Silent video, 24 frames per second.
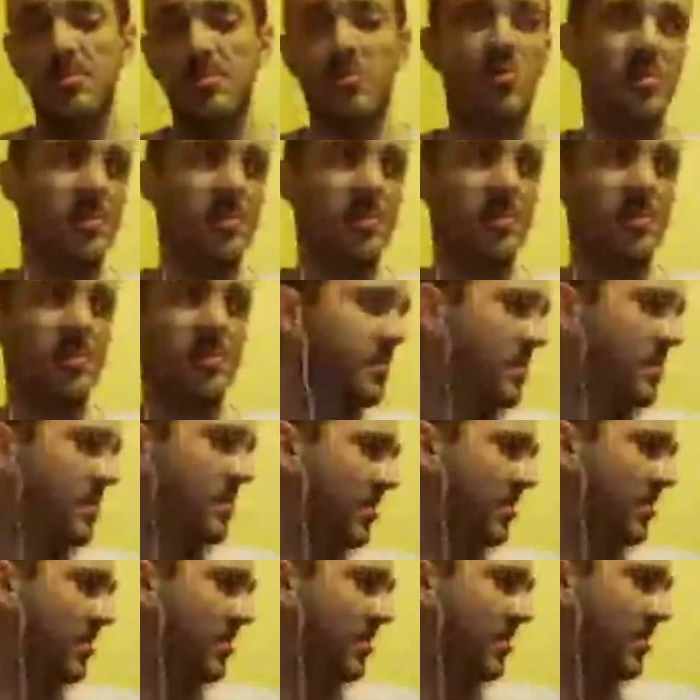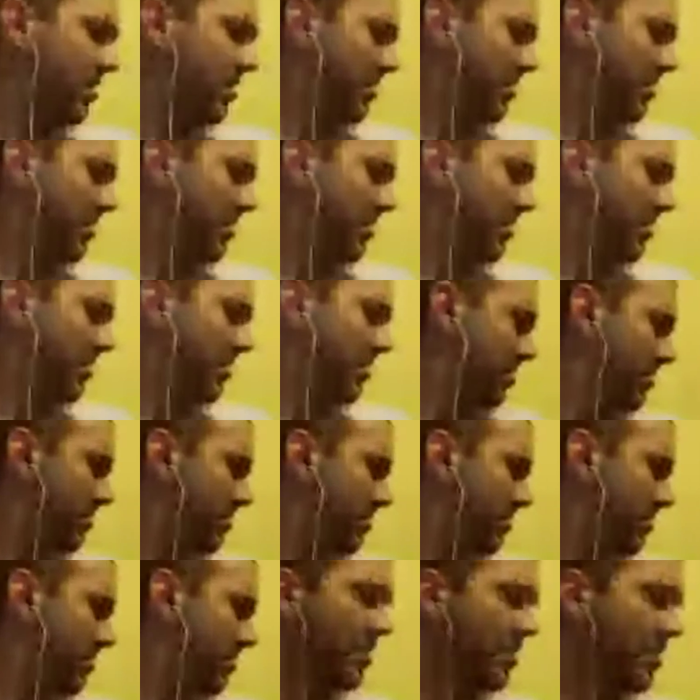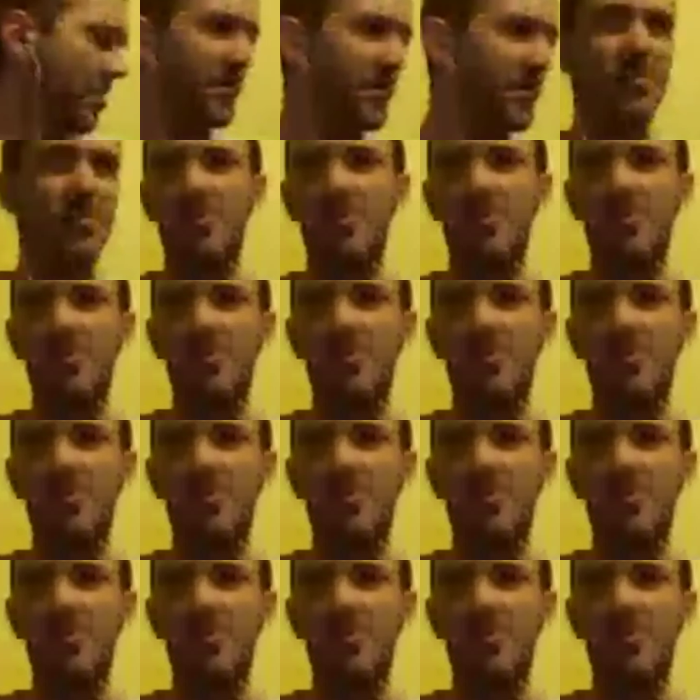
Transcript: Or see if one of the golf